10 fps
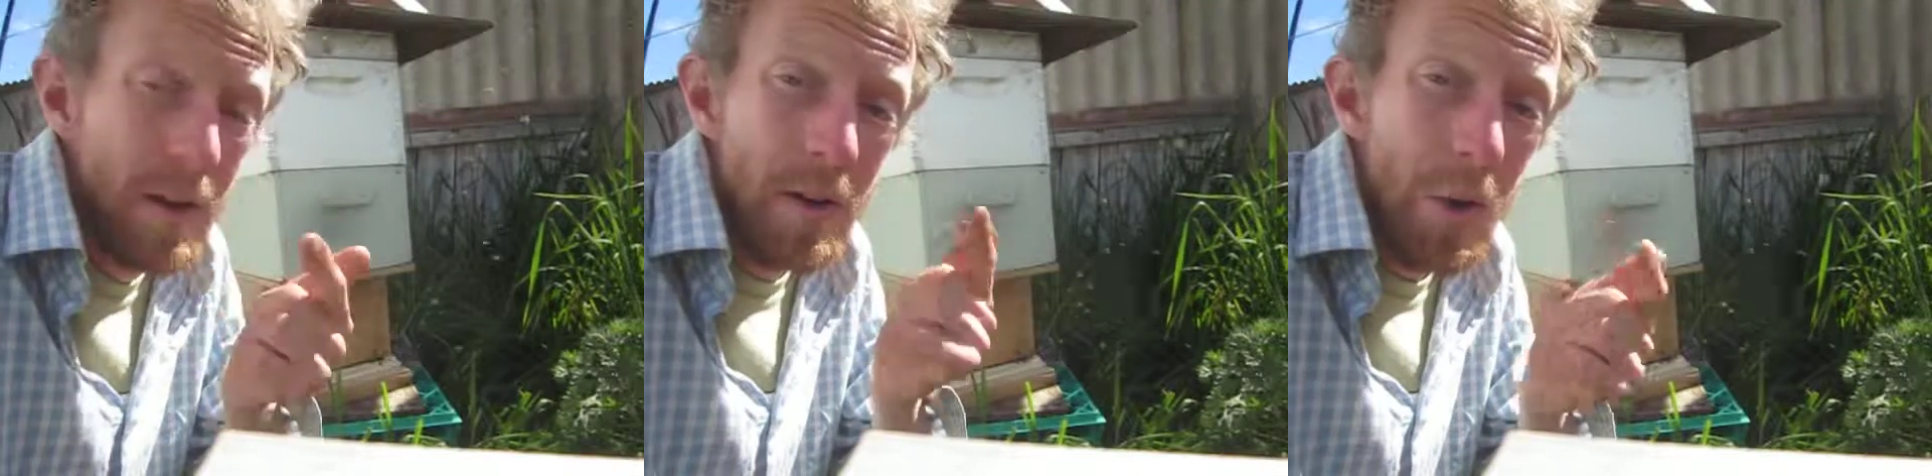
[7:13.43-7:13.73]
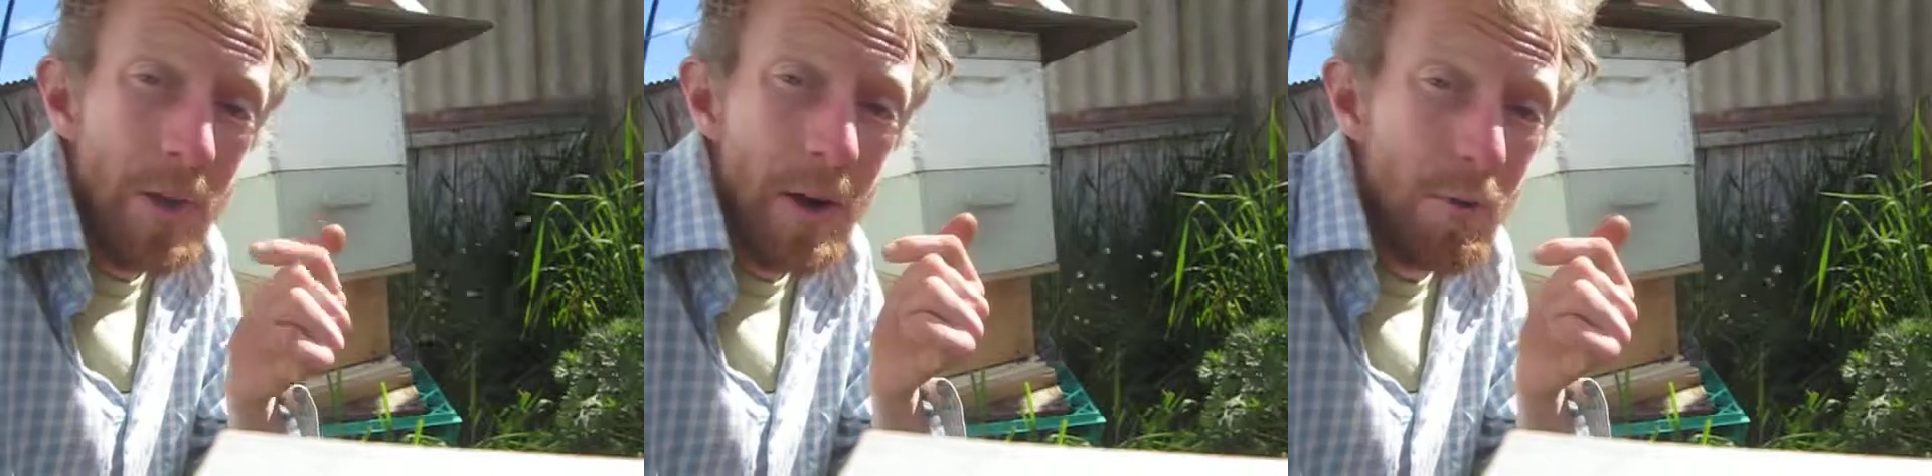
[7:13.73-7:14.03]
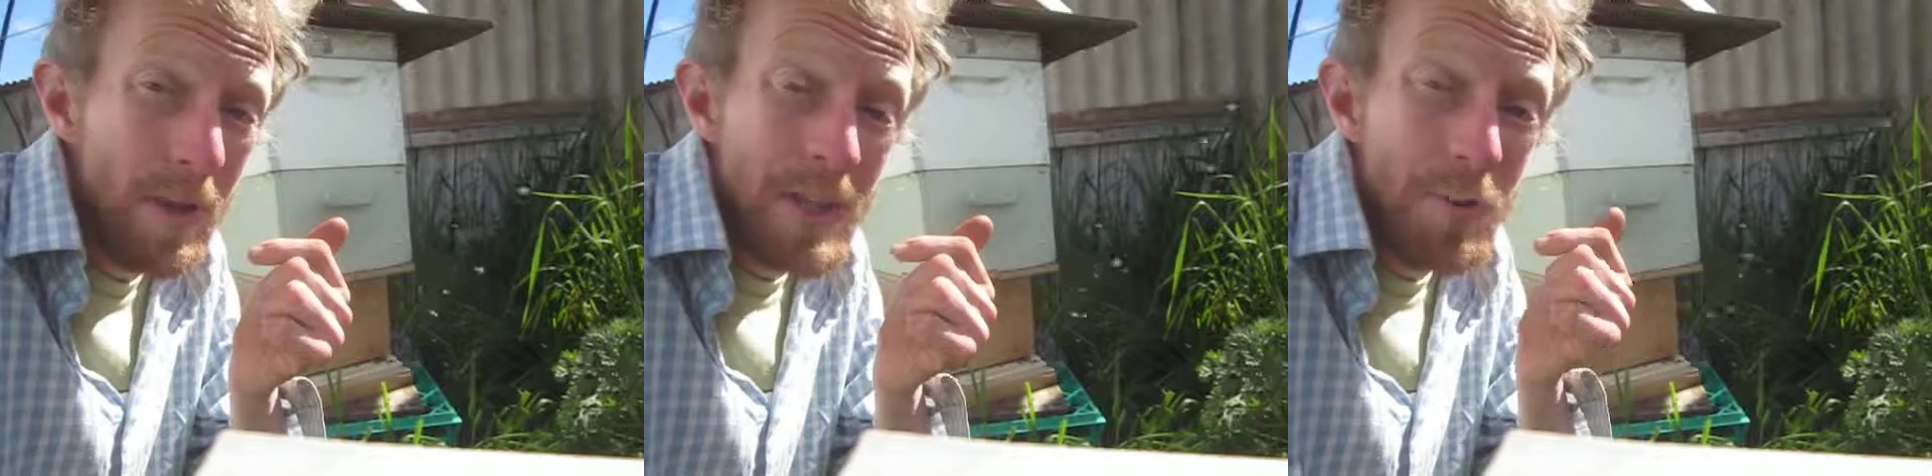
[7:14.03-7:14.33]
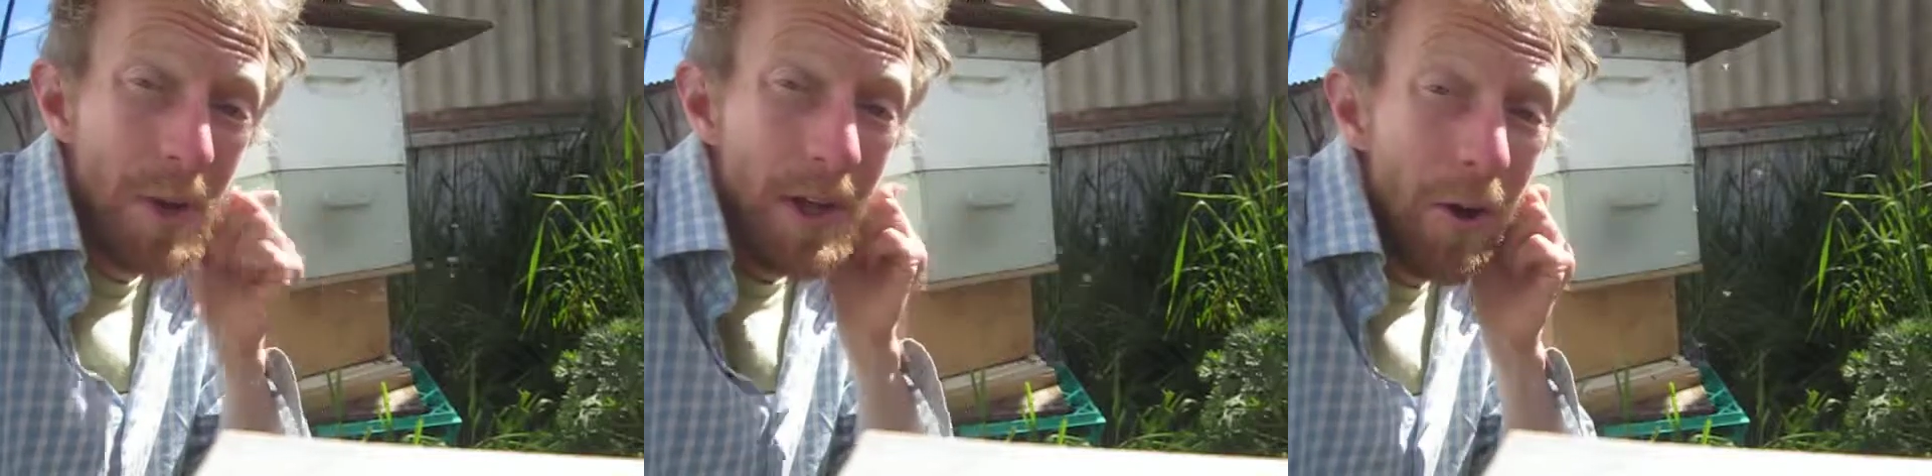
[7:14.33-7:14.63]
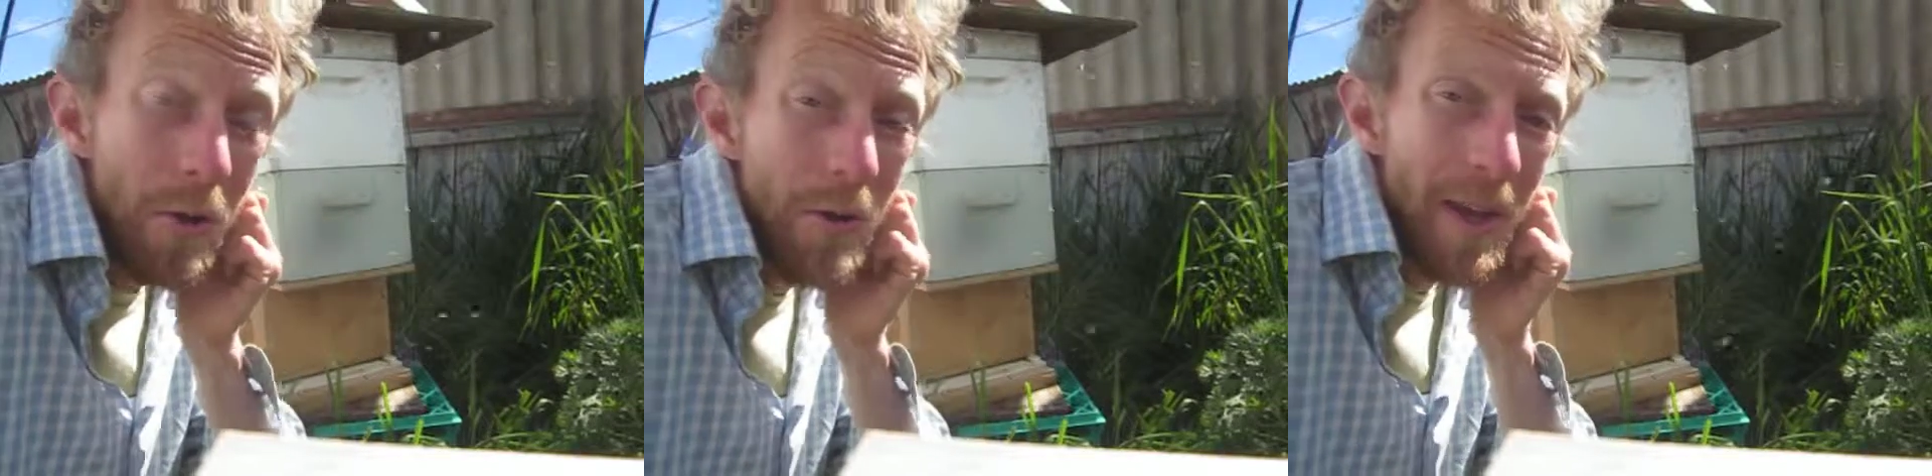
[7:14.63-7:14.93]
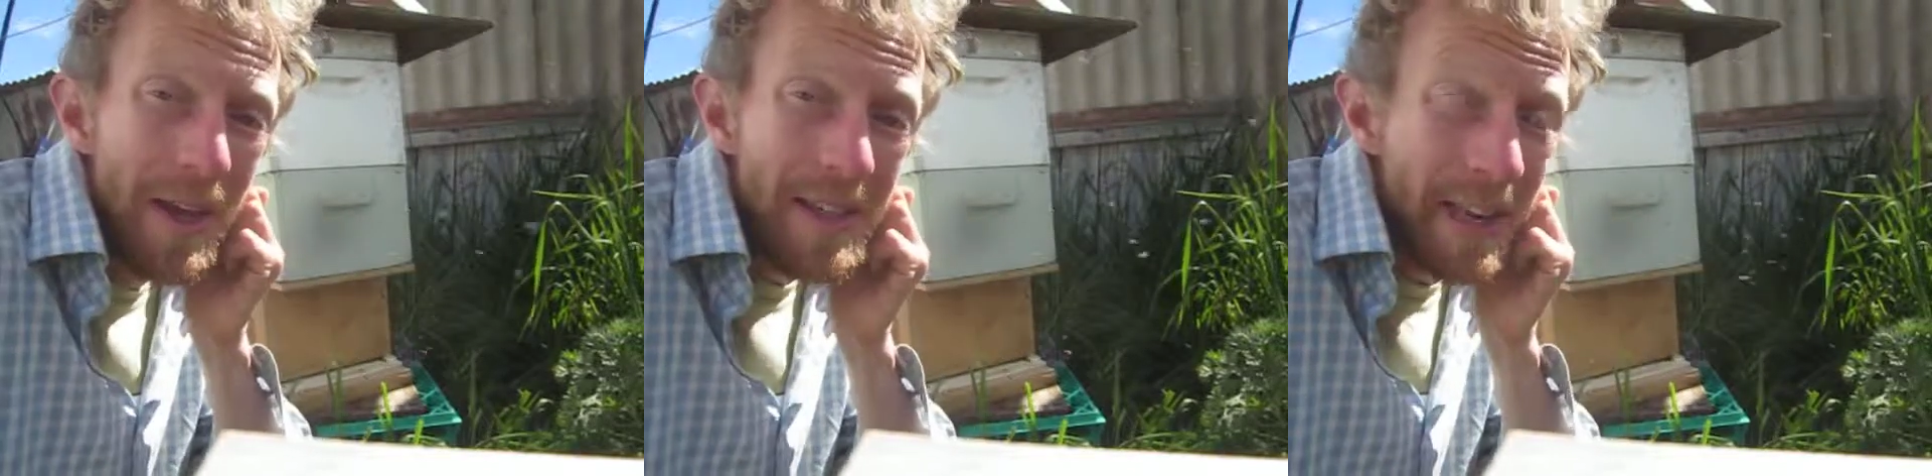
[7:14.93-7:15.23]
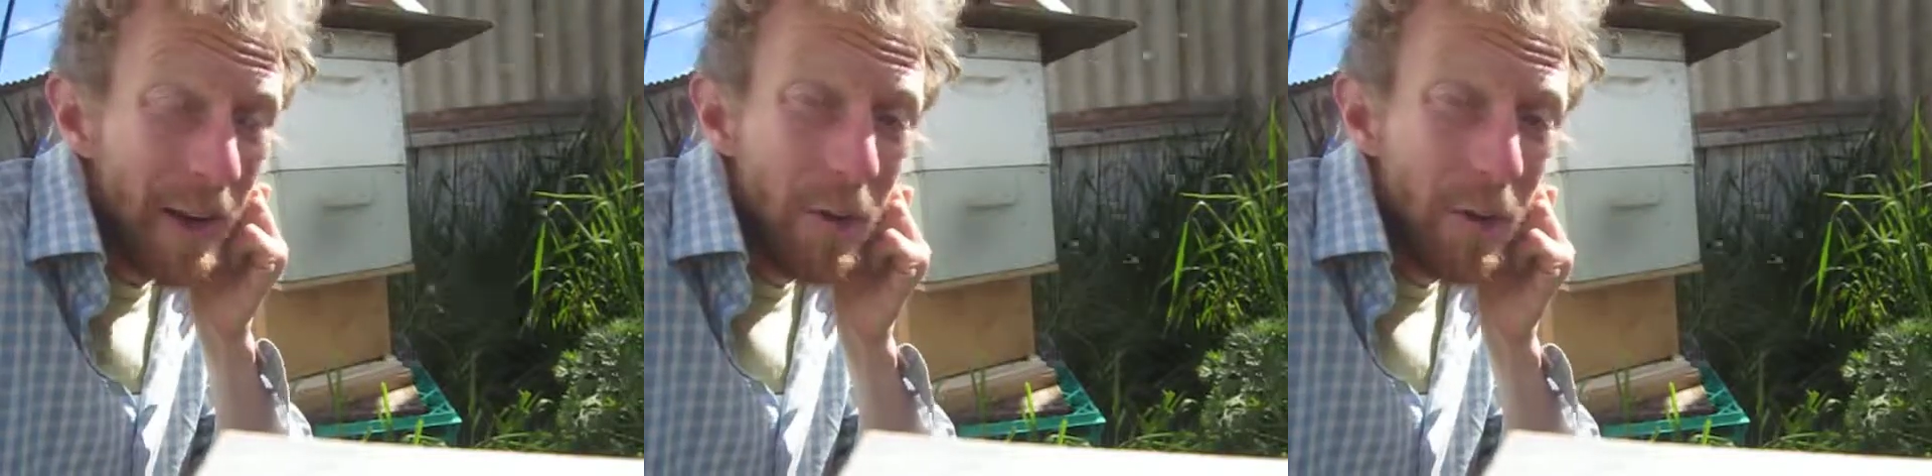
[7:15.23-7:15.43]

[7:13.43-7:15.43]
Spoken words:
knowing they really just want to go and get